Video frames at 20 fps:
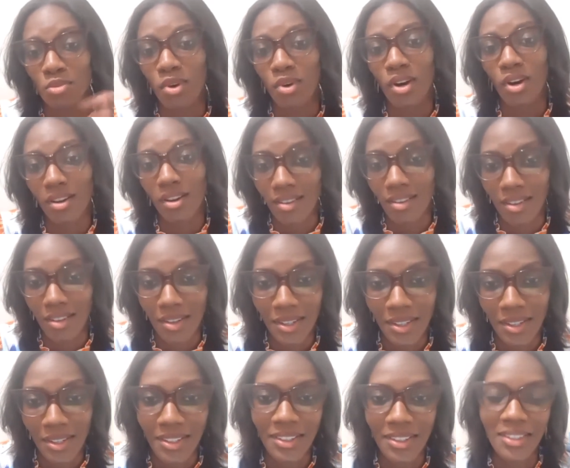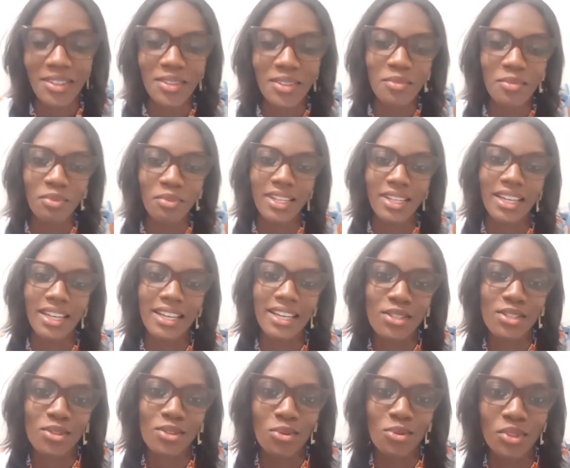Barker put in
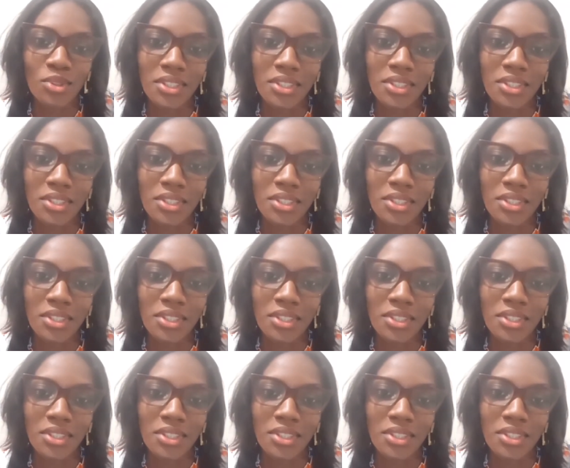his own